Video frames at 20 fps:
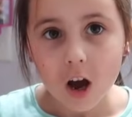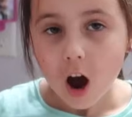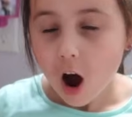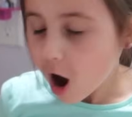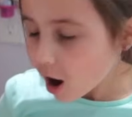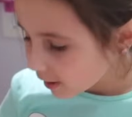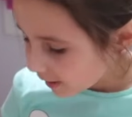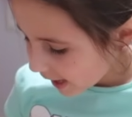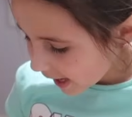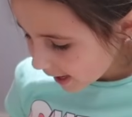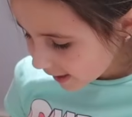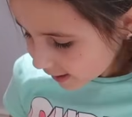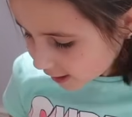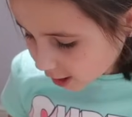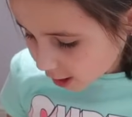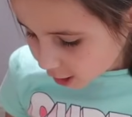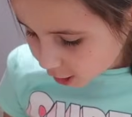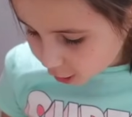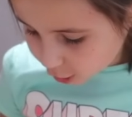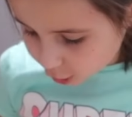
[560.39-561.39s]
Okay,
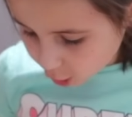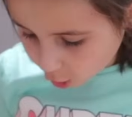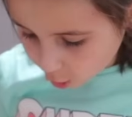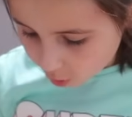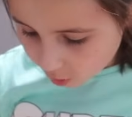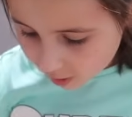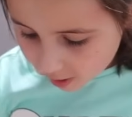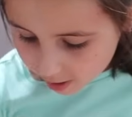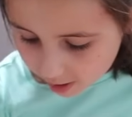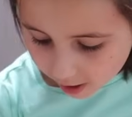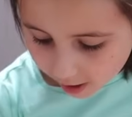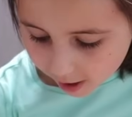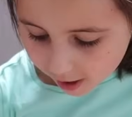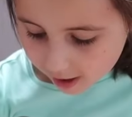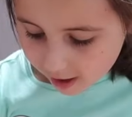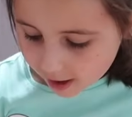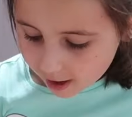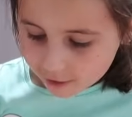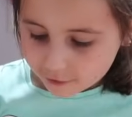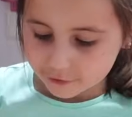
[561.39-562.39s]
so I
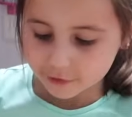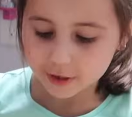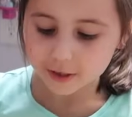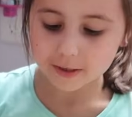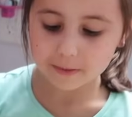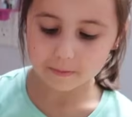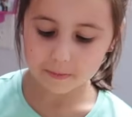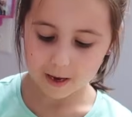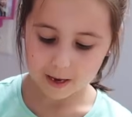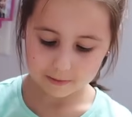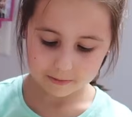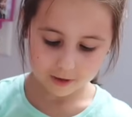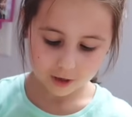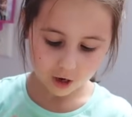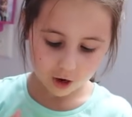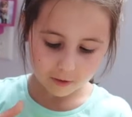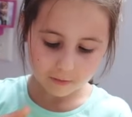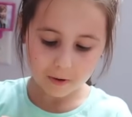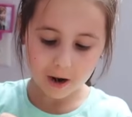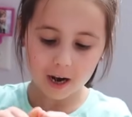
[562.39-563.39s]
have this baby
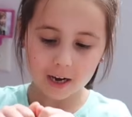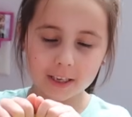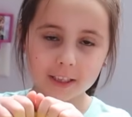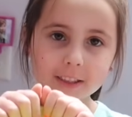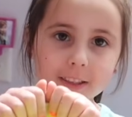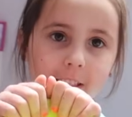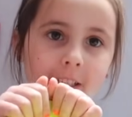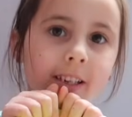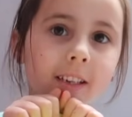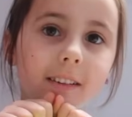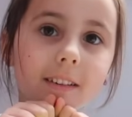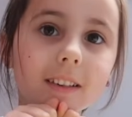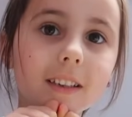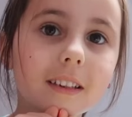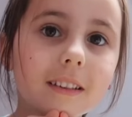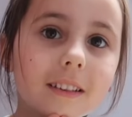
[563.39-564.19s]
doll seat.